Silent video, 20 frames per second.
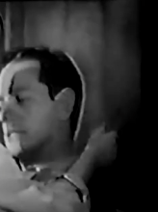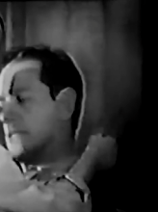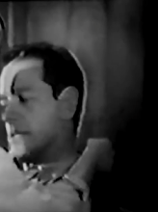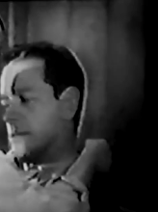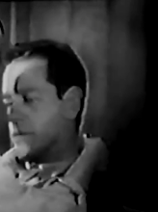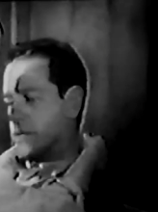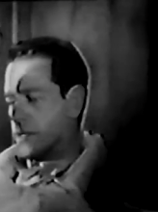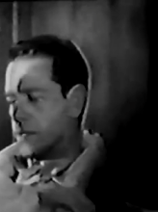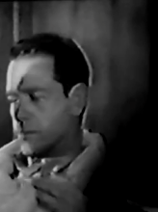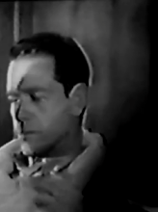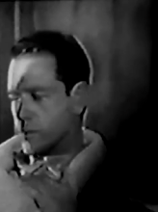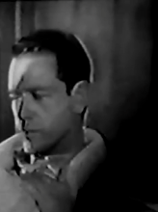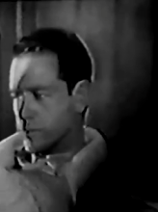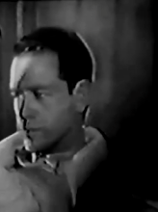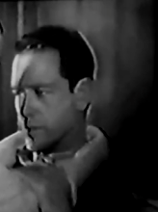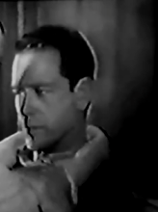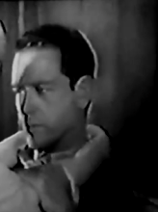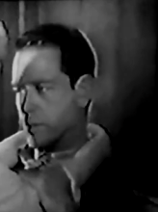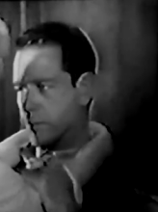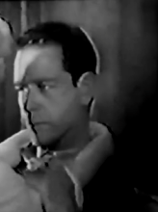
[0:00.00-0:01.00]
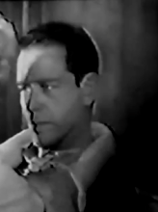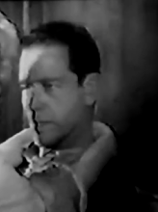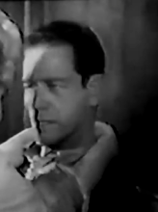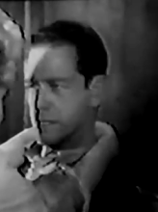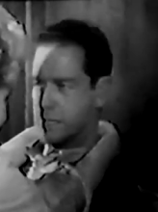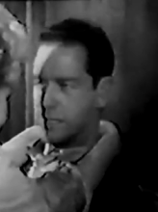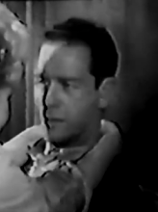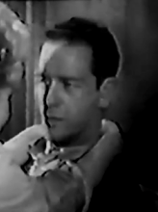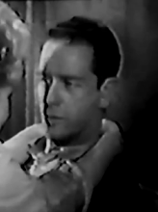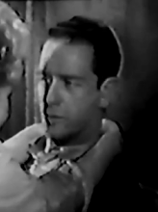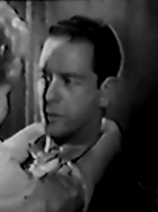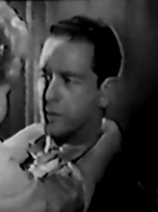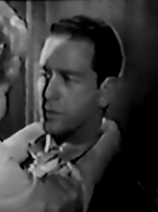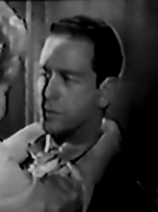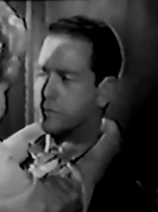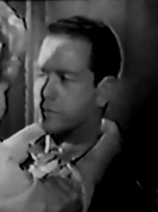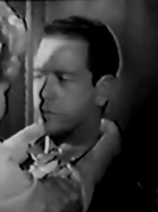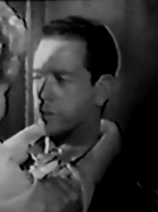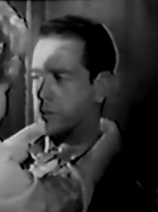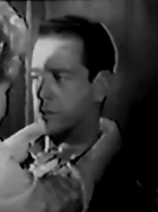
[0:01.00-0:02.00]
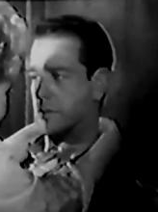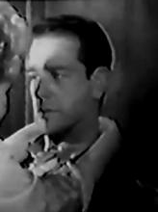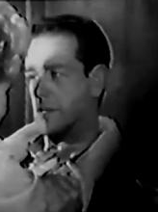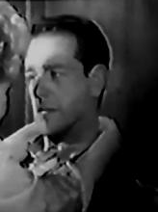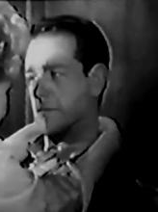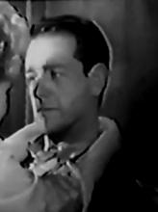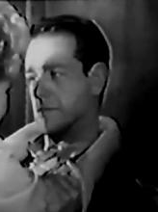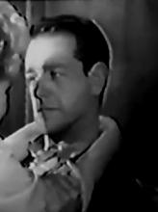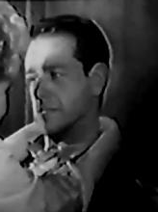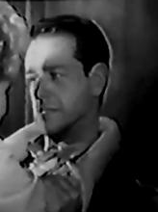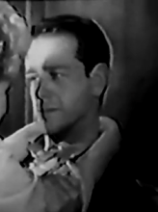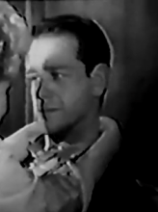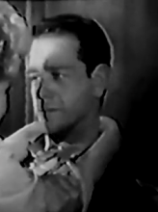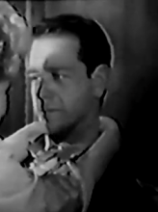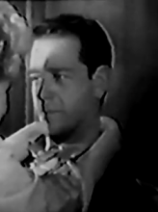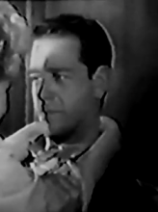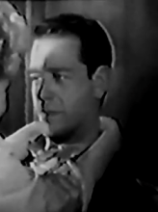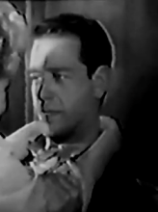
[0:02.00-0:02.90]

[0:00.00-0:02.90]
next time I come over, I'll bring my cello and you can photograph us.